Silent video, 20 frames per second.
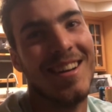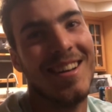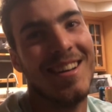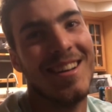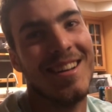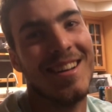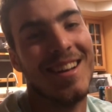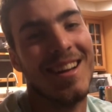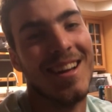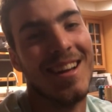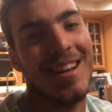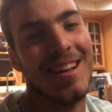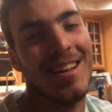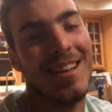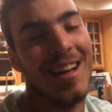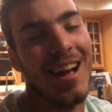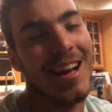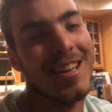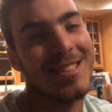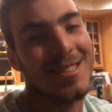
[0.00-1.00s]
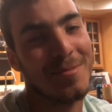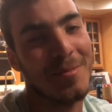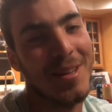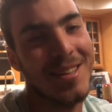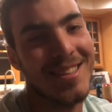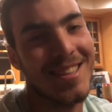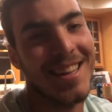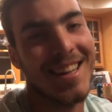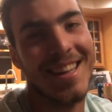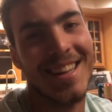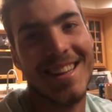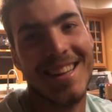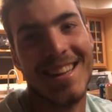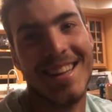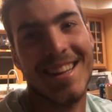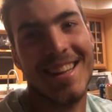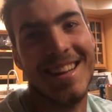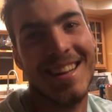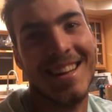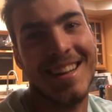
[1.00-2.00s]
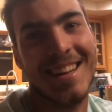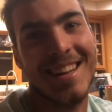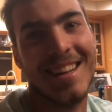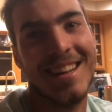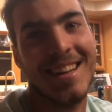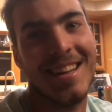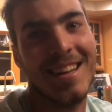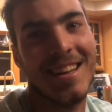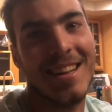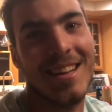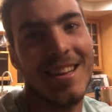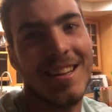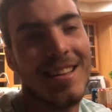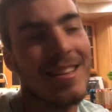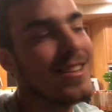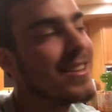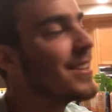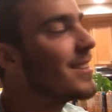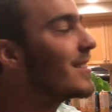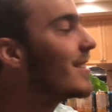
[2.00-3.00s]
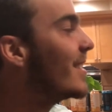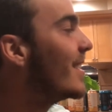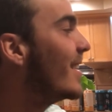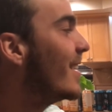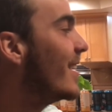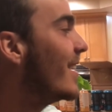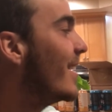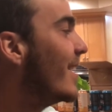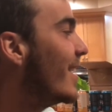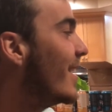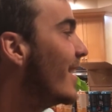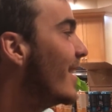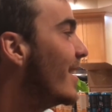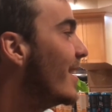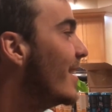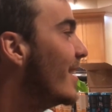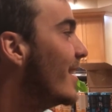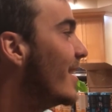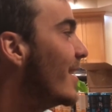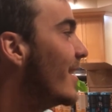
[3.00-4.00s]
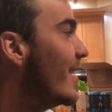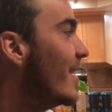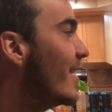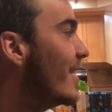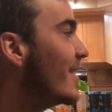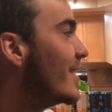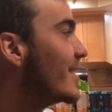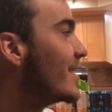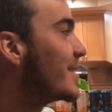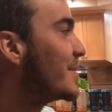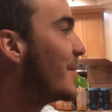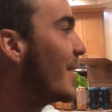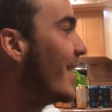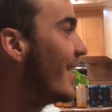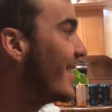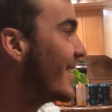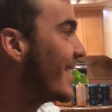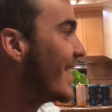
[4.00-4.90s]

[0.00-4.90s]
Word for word: That's a. That's I a. Smelled that's a. The smell is it smelled or smelt? Smelled.